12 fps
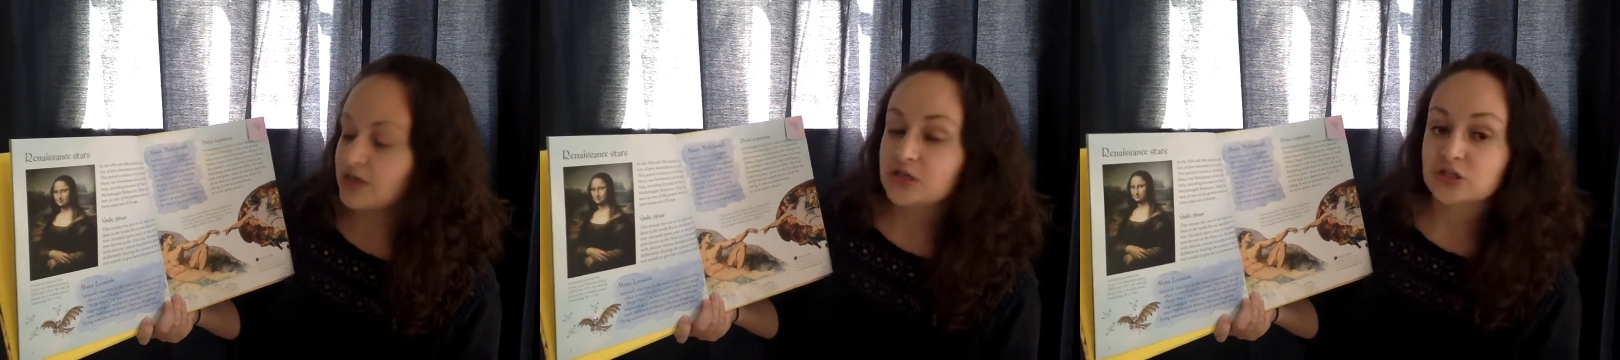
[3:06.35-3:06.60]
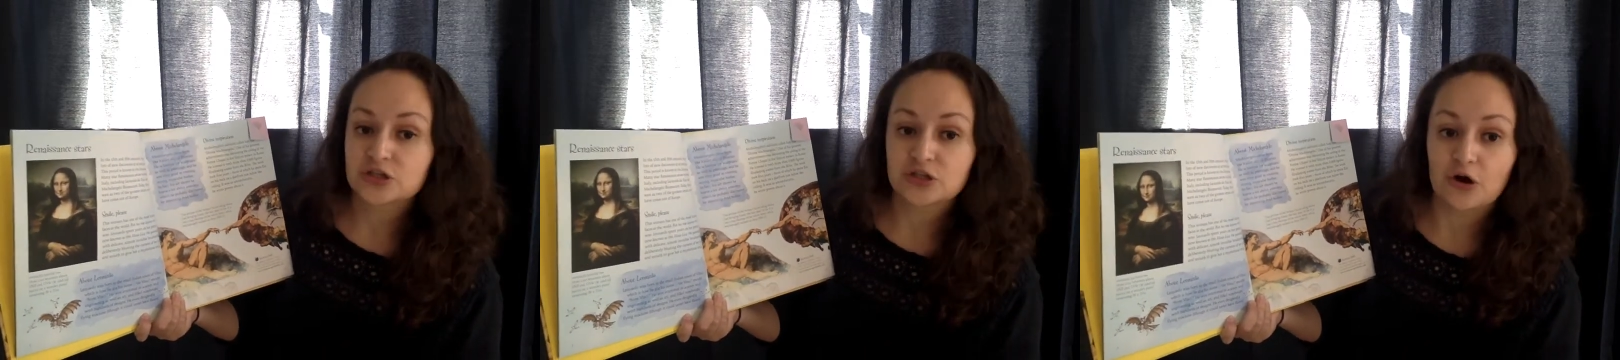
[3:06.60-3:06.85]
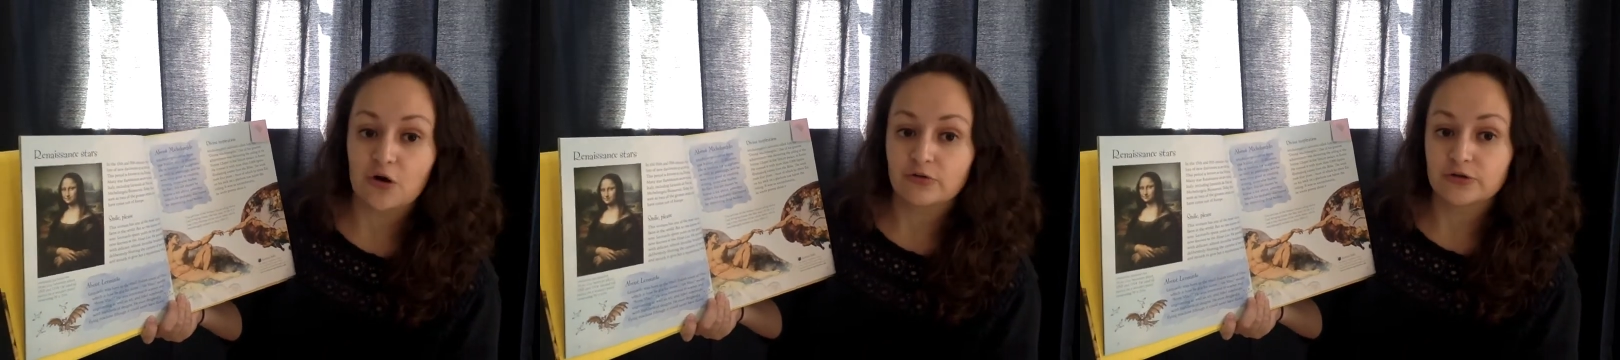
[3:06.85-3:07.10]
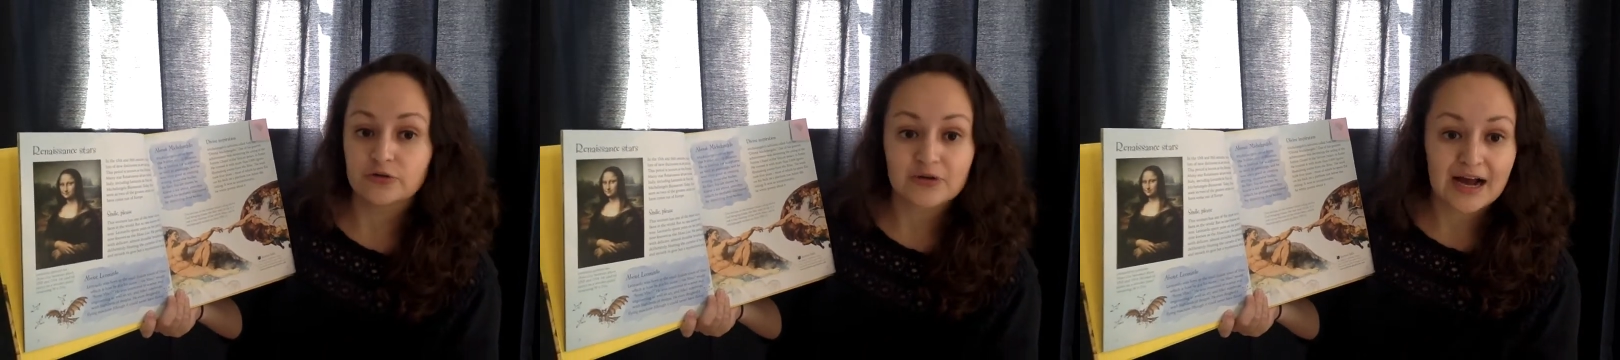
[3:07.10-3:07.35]
So
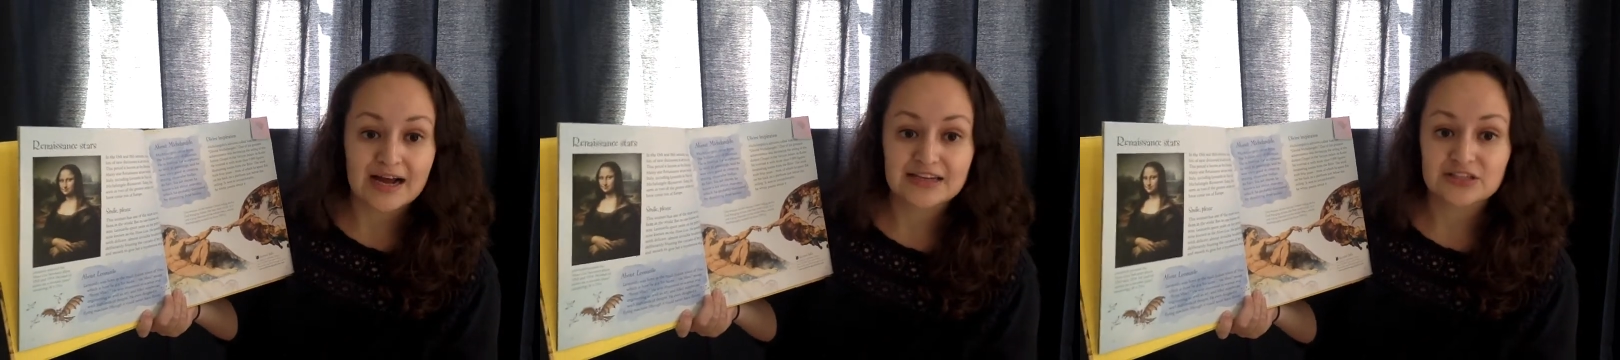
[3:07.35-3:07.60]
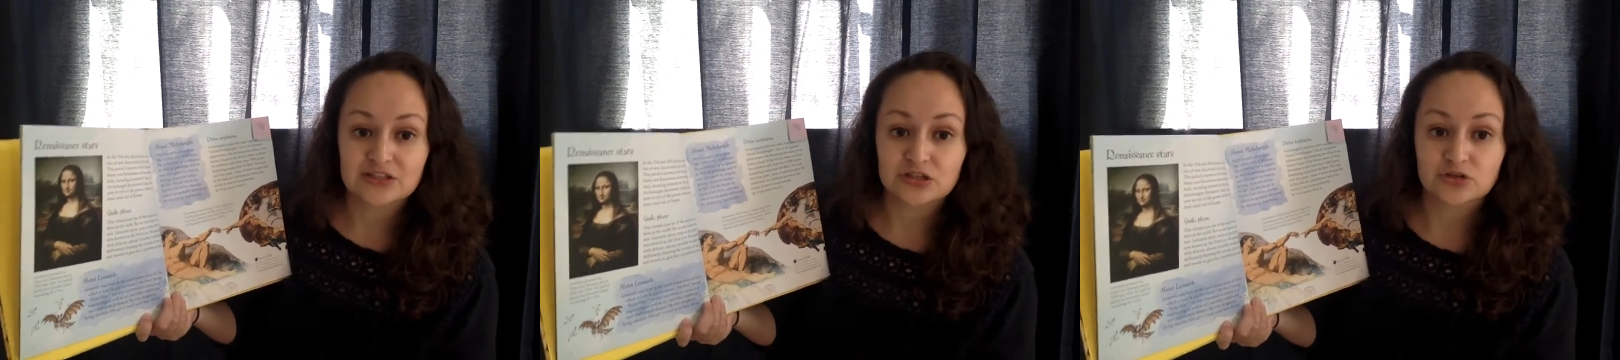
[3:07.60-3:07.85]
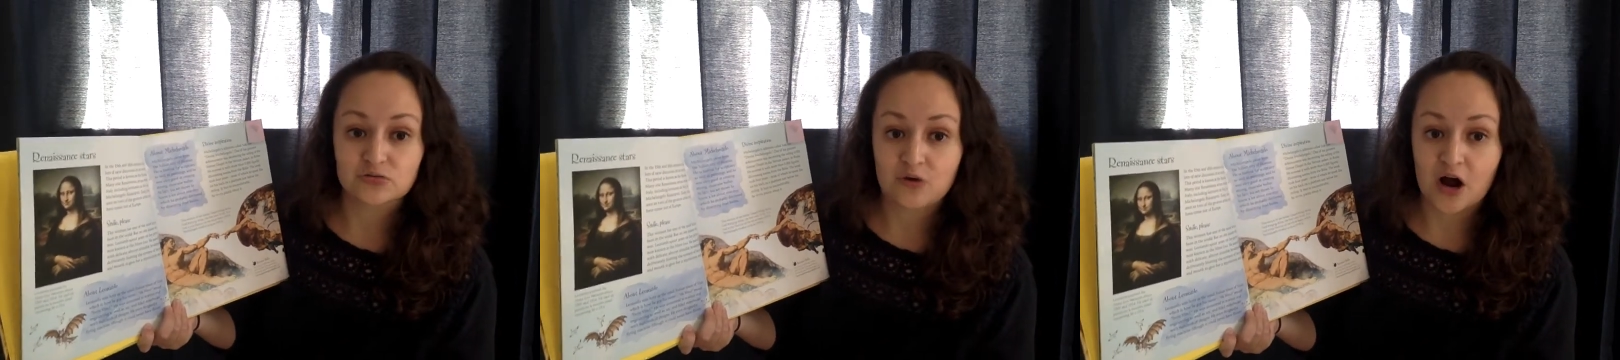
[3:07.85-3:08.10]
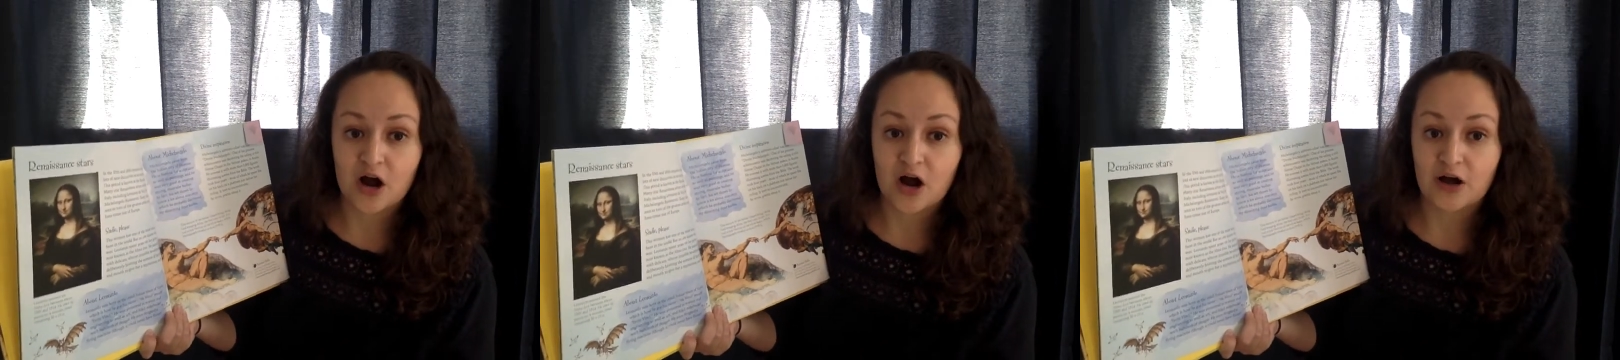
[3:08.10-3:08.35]
you guys could
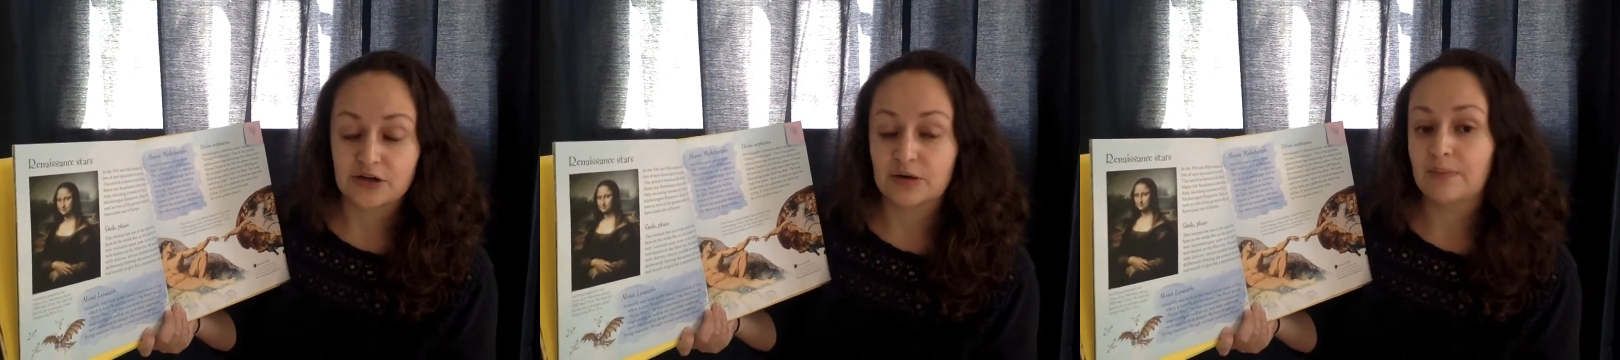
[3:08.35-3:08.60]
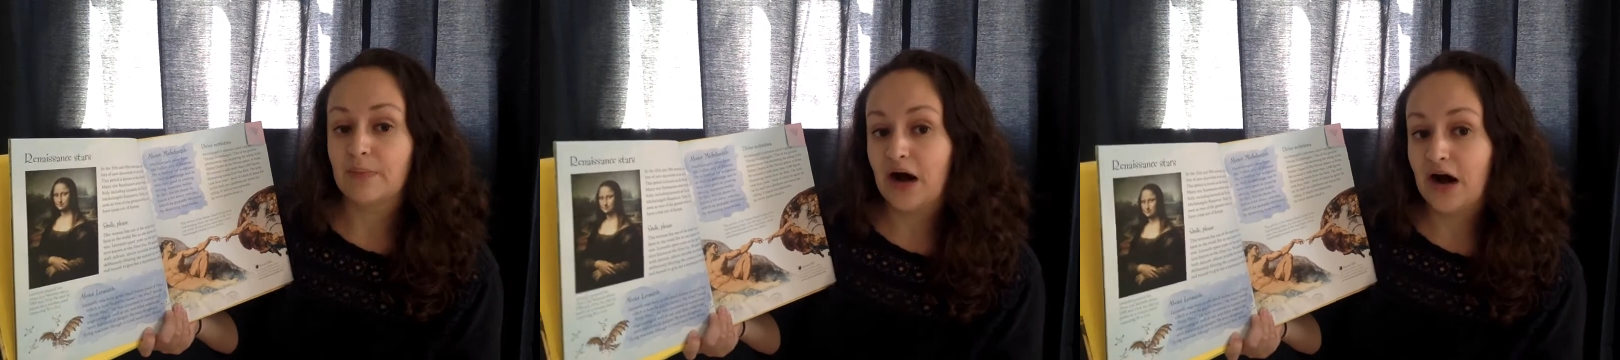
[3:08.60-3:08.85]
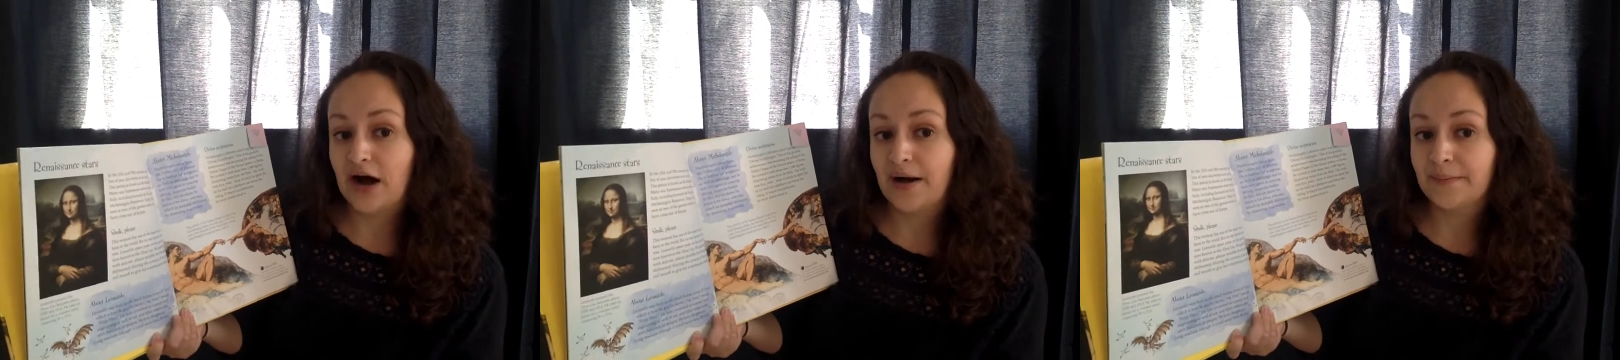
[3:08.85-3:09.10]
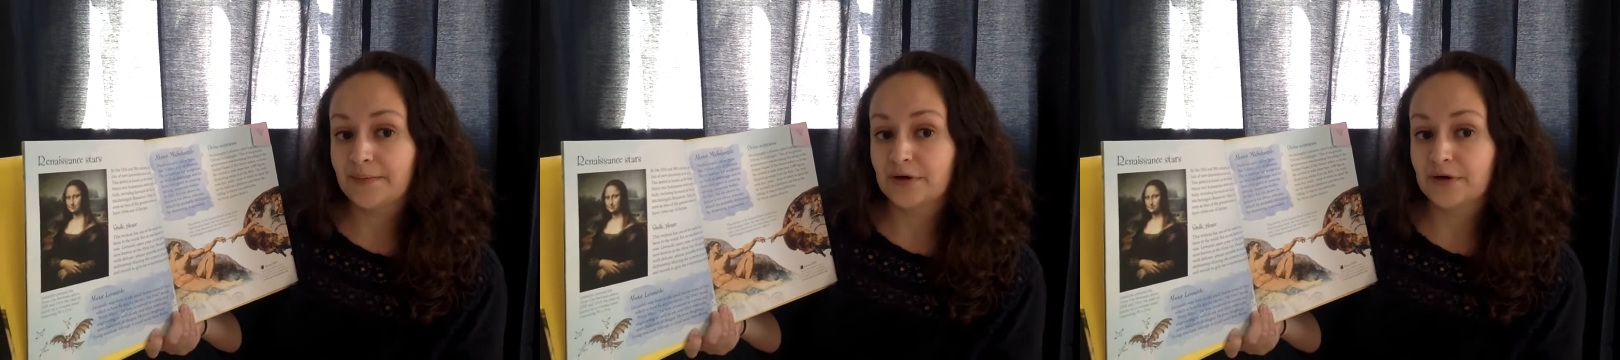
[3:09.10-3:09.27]
draw your mom